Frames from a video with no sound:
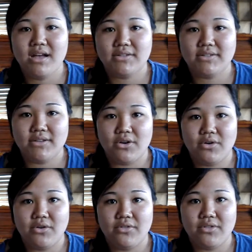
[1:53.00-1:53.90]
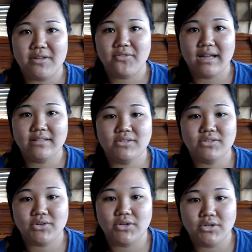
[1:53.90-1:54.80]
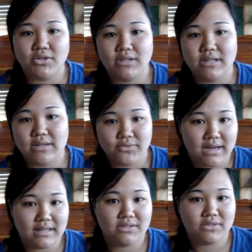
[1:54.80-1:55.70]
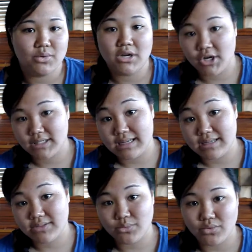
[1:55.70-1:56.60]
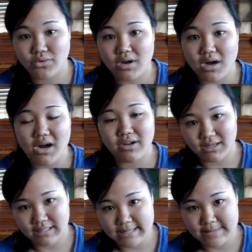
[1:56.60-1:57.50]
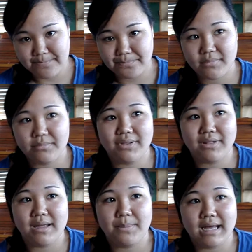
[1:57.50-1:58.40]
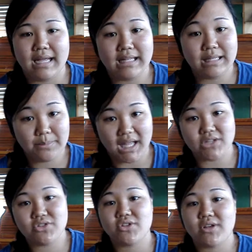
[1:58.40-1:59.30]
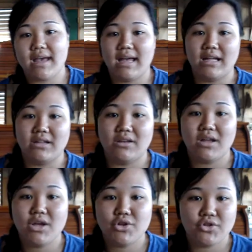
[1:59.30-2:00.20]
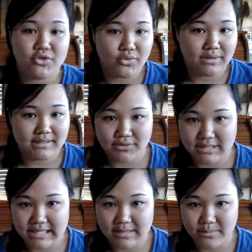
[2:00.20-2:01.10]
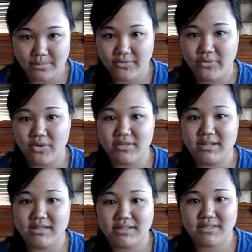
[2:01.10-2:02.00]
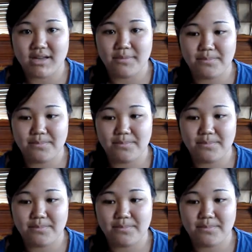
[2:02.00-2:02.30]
So they find this girl in France going to architect school, Ariadne, played by Ellen Page, and she joins their team for this